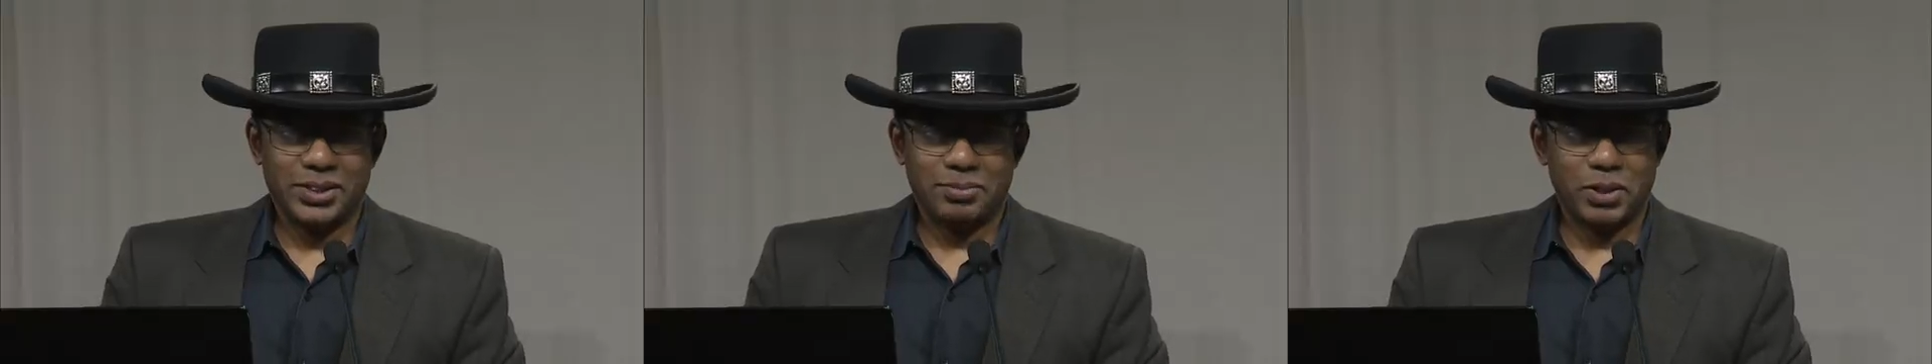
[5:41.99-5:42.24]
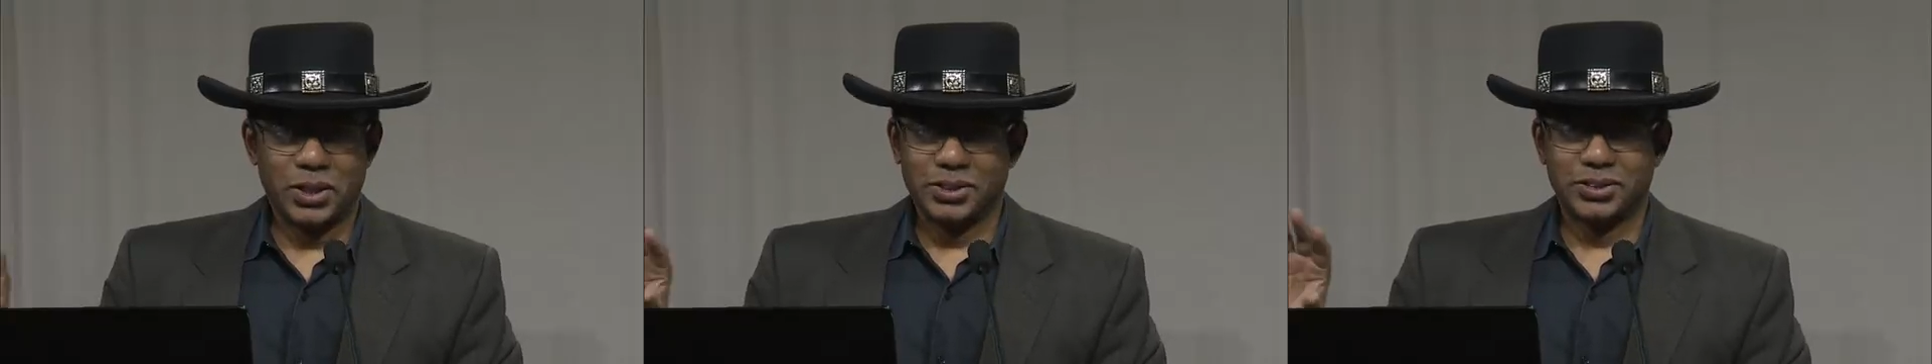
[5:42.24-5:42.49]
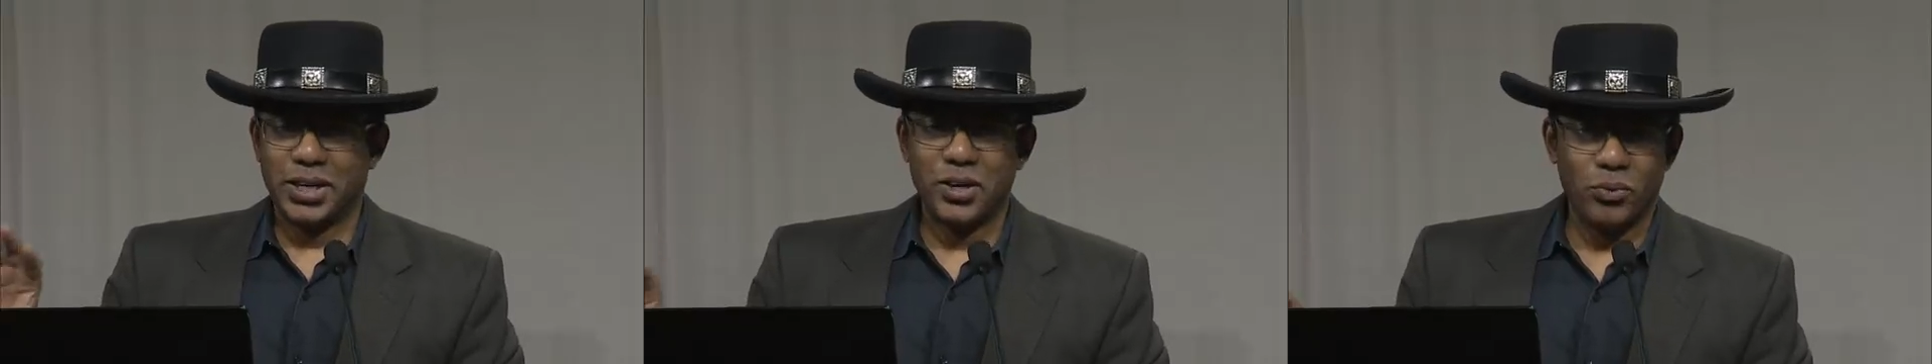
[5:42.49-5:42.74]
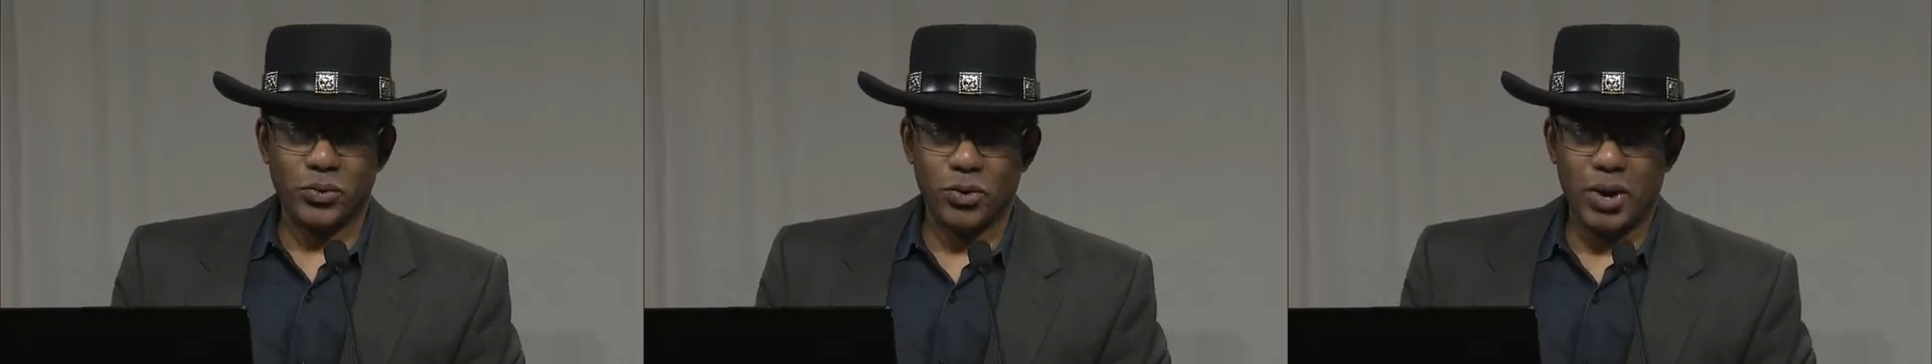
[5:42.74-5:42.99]
because they
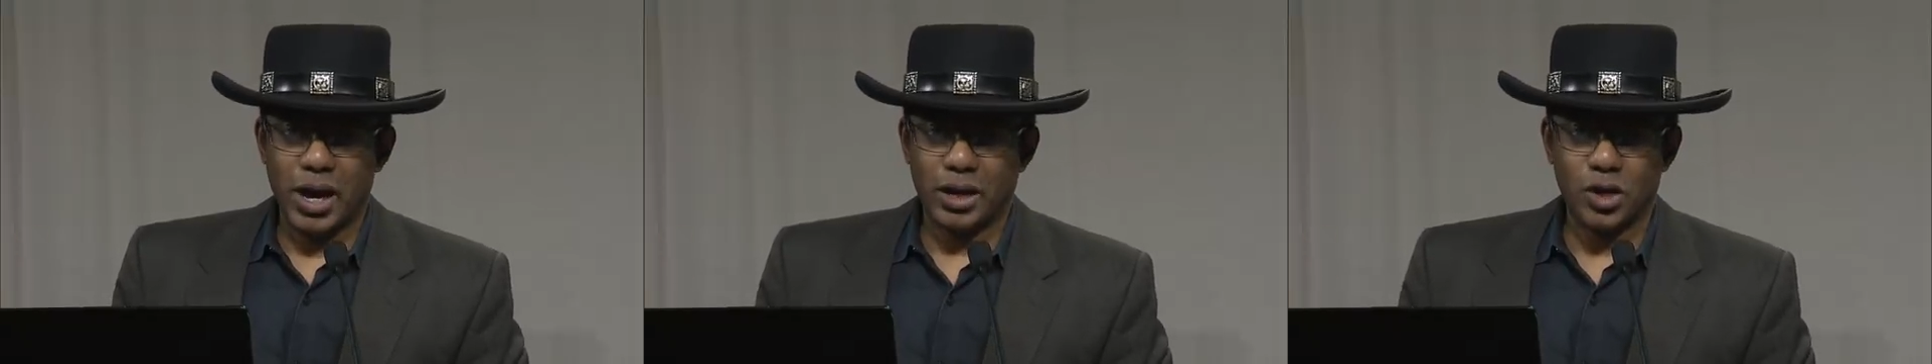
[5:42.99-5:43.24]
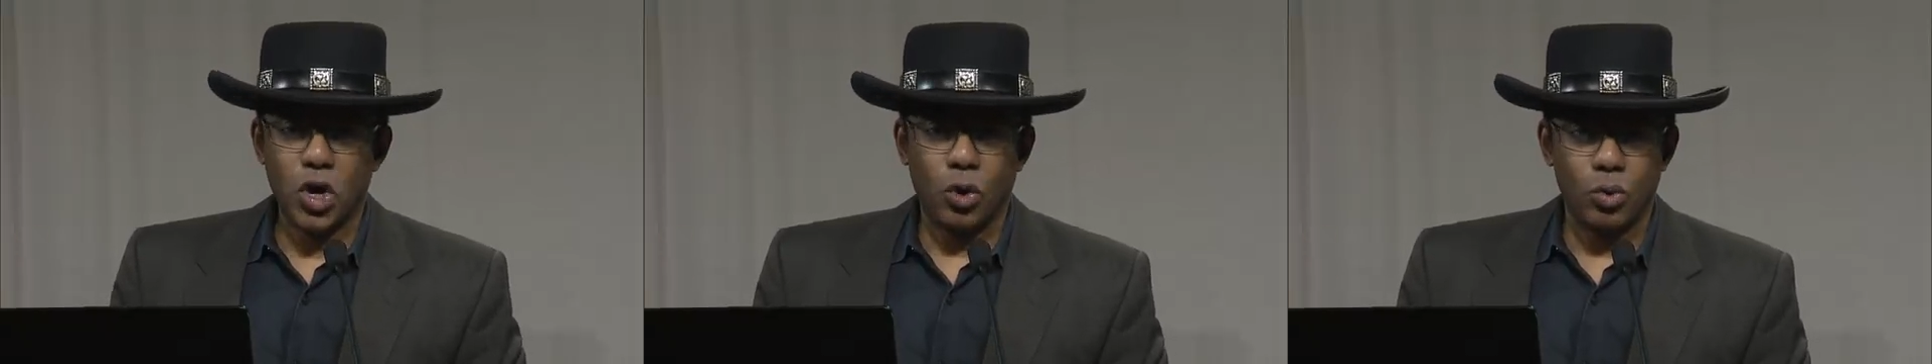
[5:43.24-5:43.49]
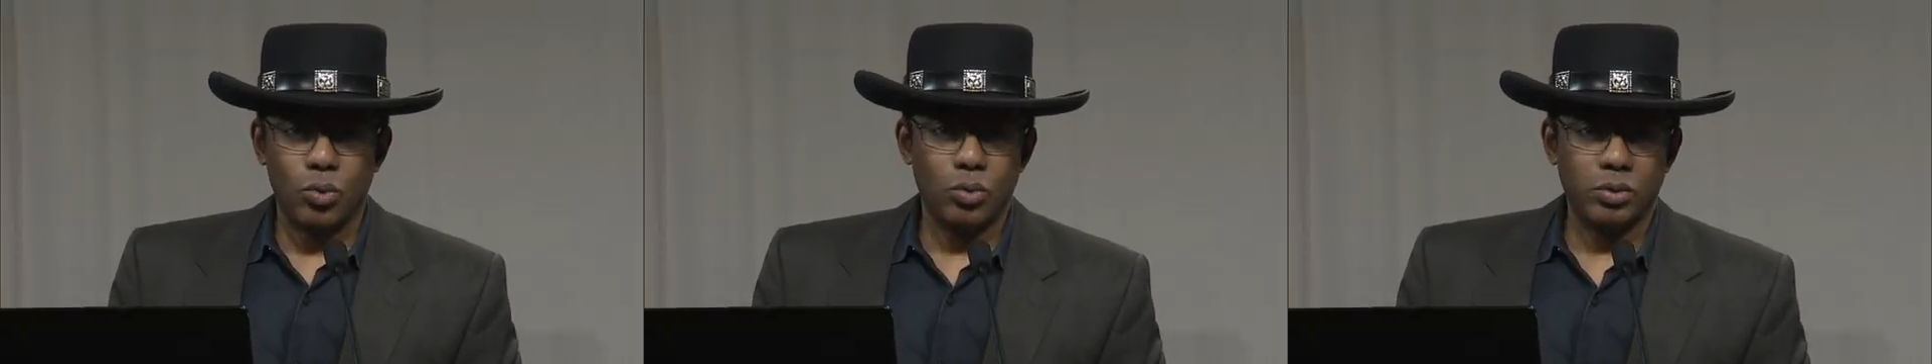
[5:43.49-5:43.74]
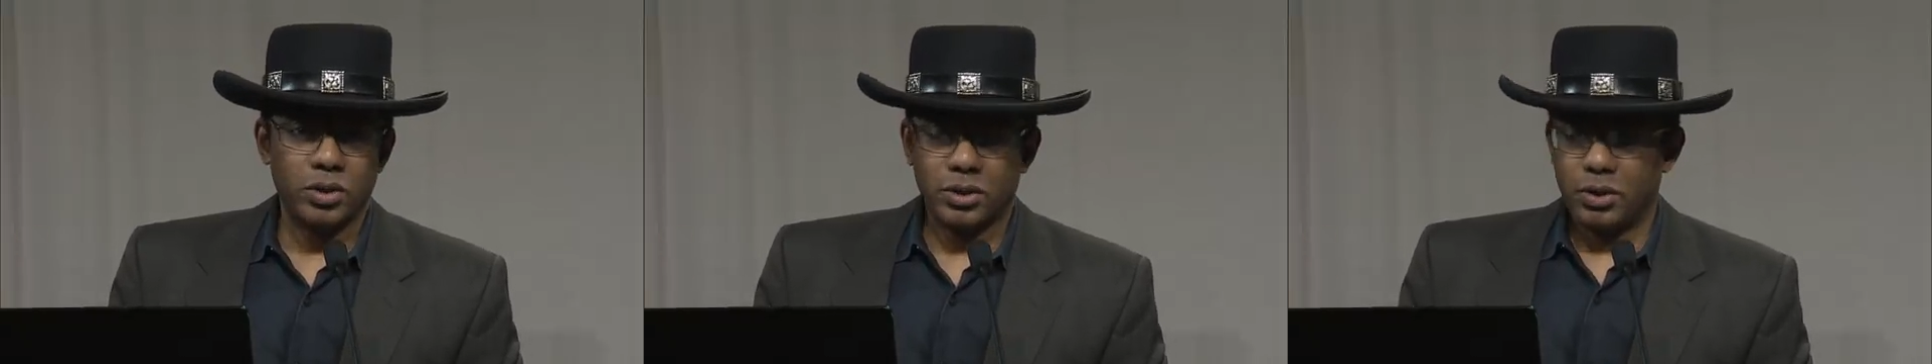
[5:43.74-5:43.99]
don't know how to
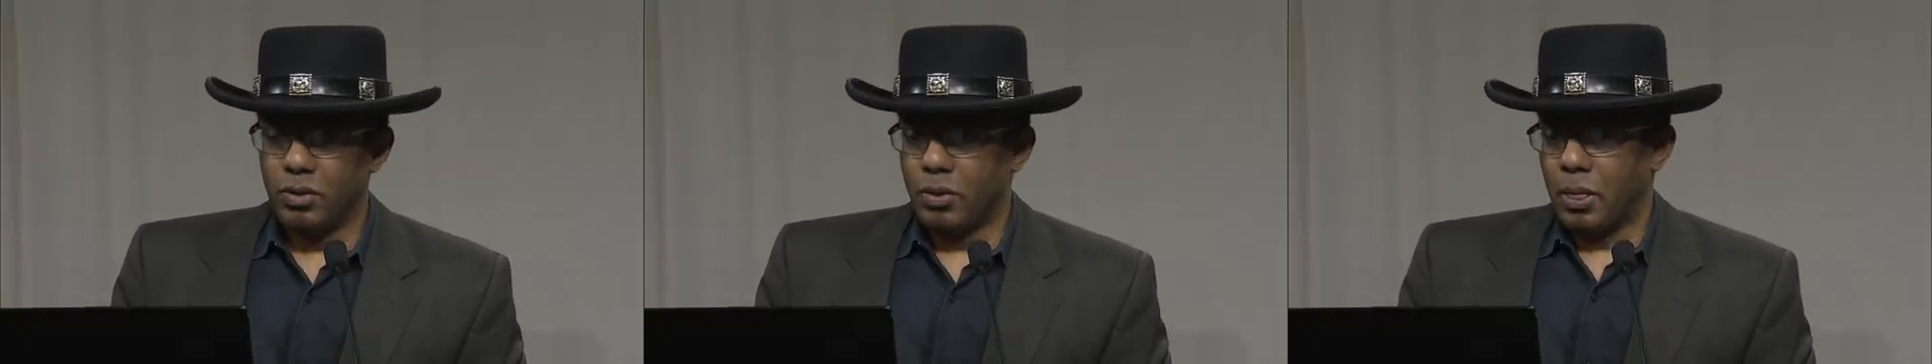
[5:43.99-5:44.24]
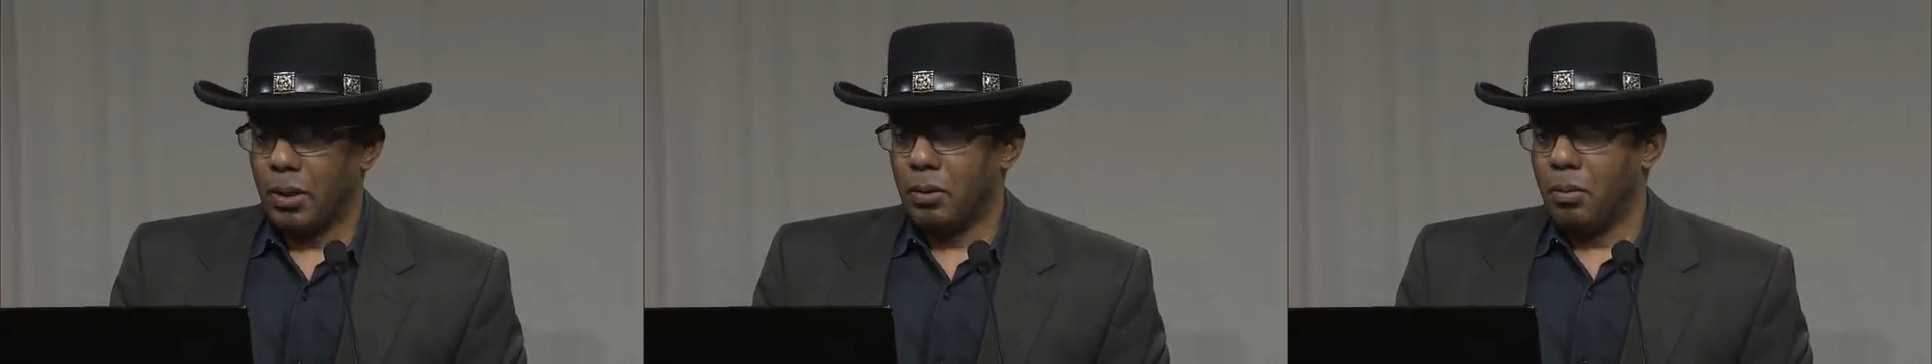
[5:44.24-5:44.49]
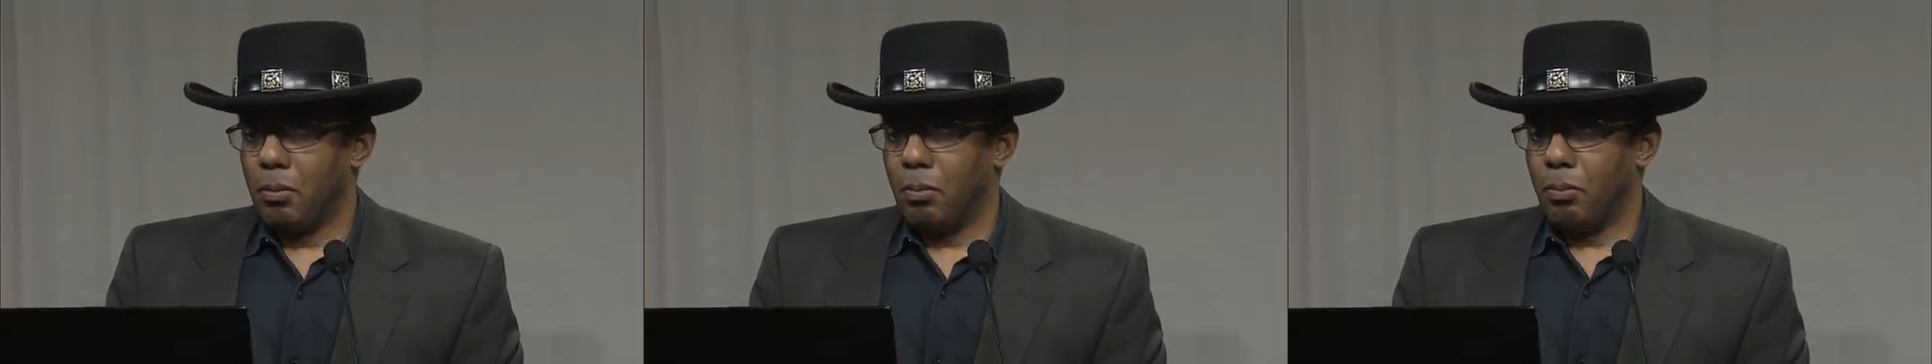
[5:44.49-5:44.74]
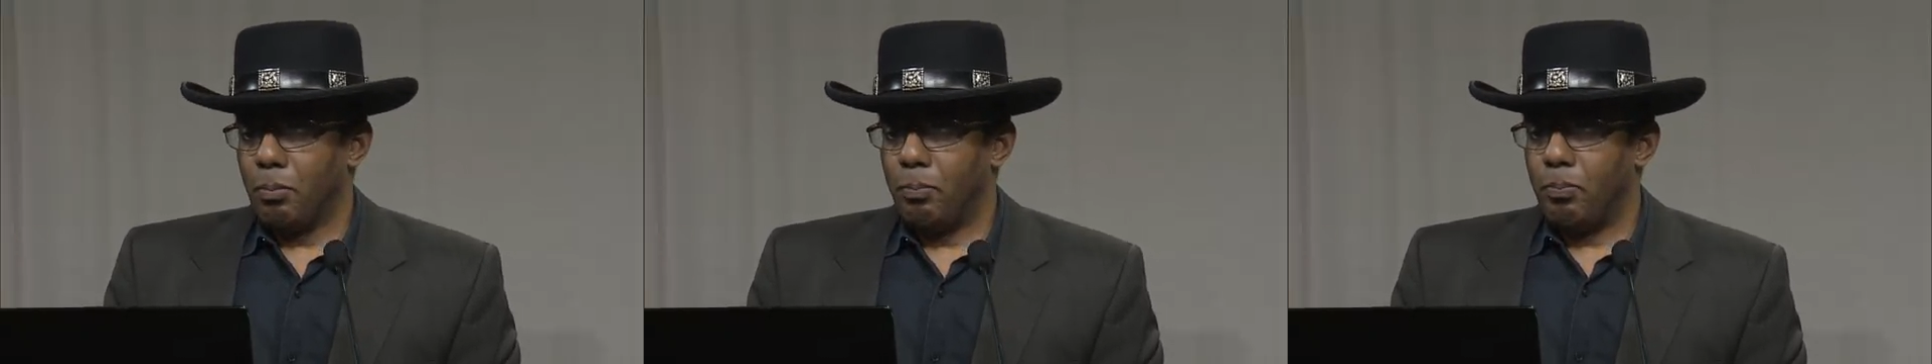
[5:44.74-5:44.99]
code.
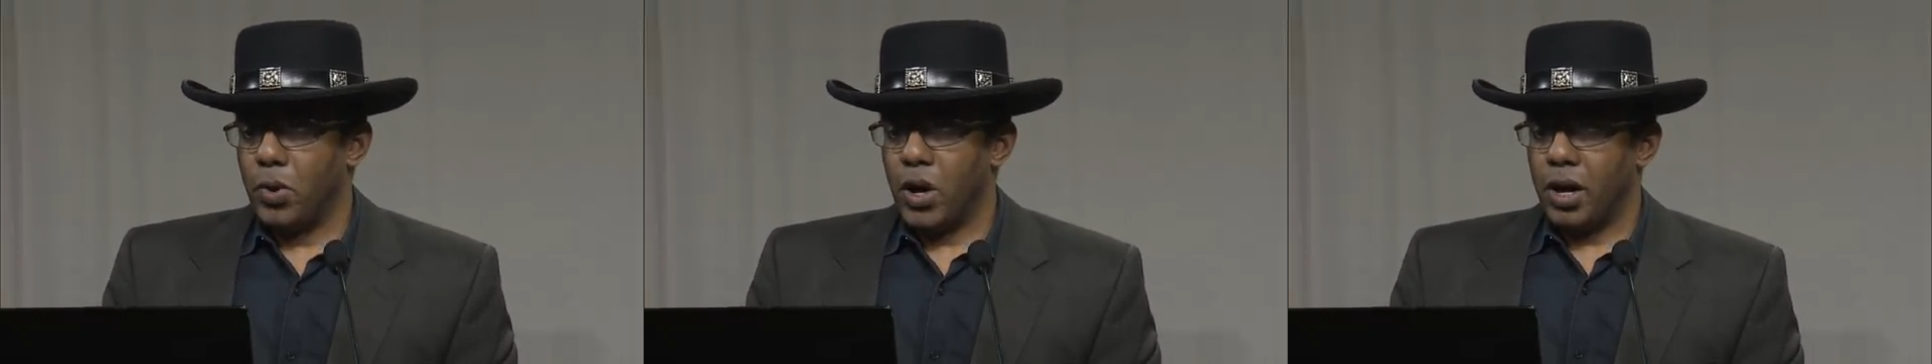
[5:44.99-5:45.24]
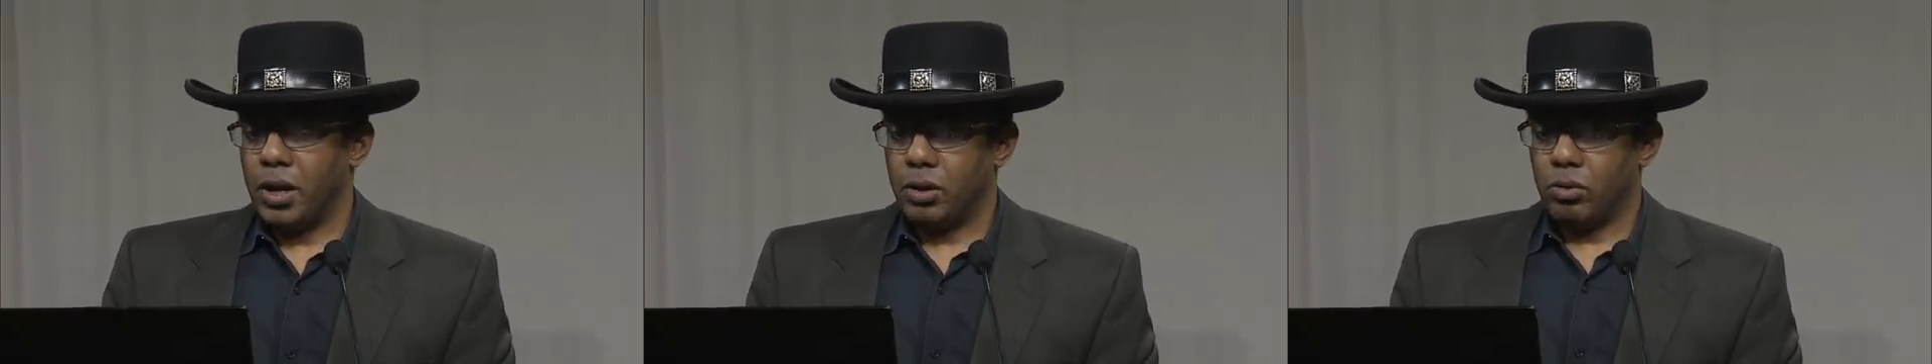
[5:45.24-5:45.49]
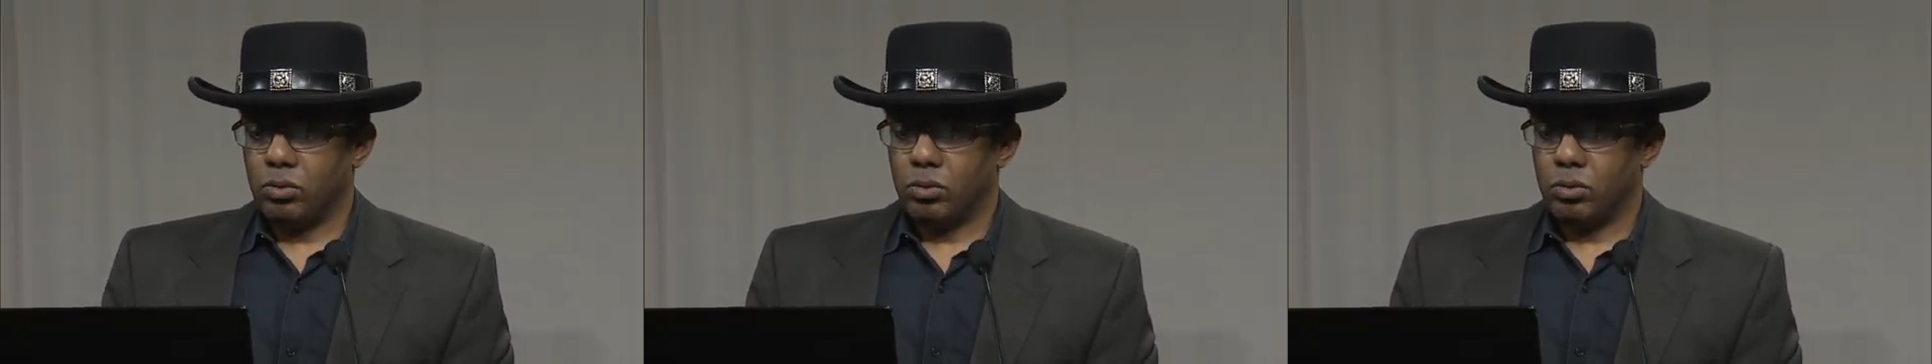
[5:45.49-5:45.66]
But